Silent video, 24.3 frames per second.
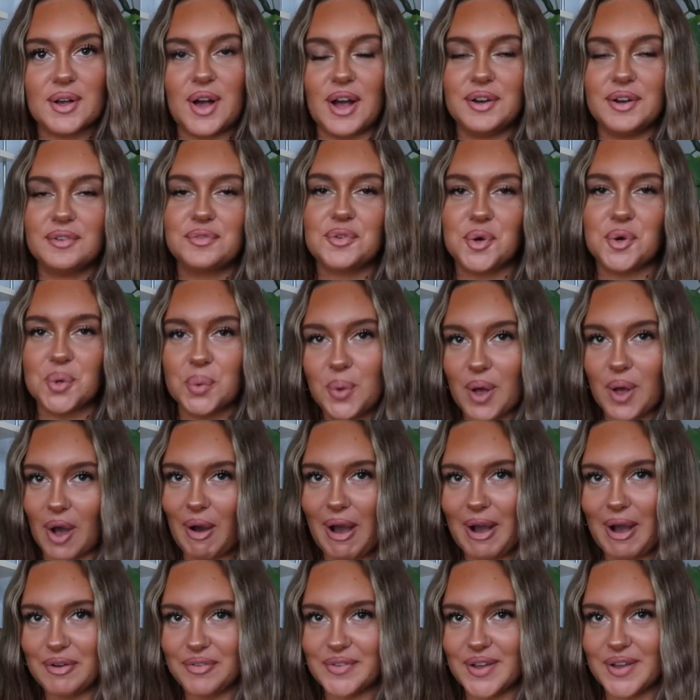kind of cool girl
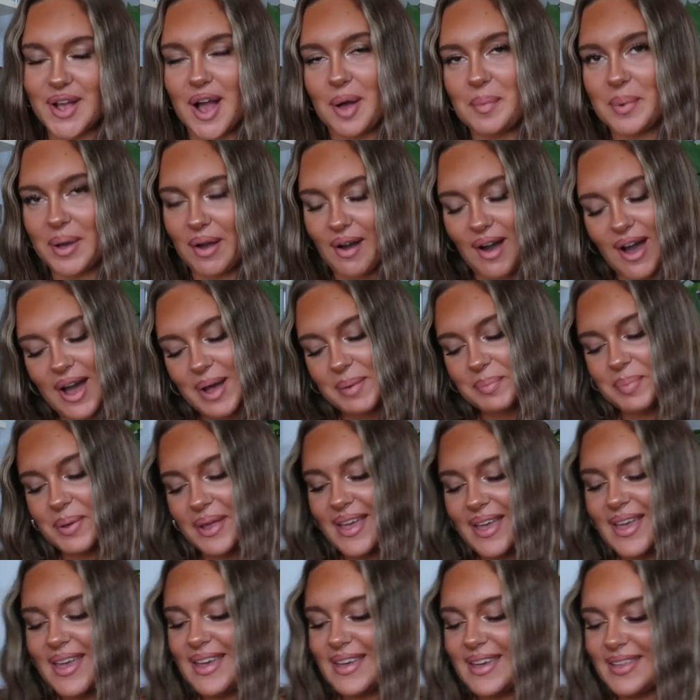outfit coming up.
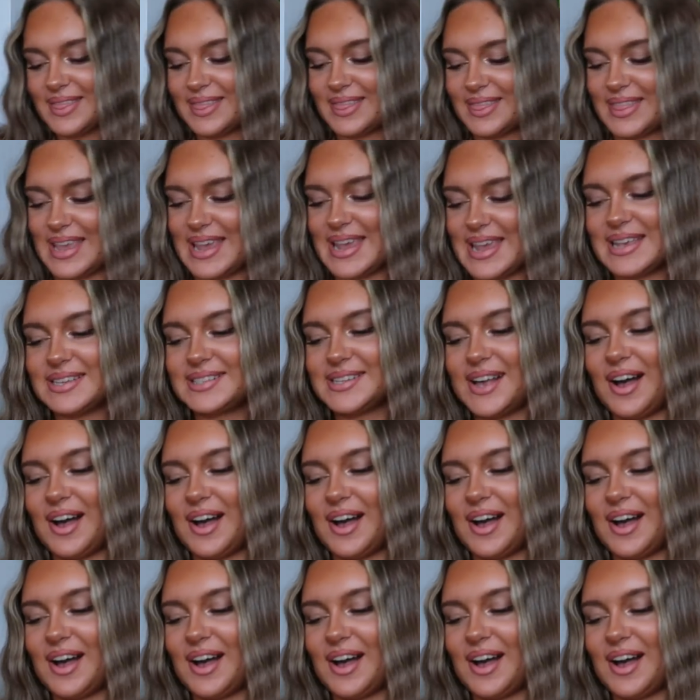These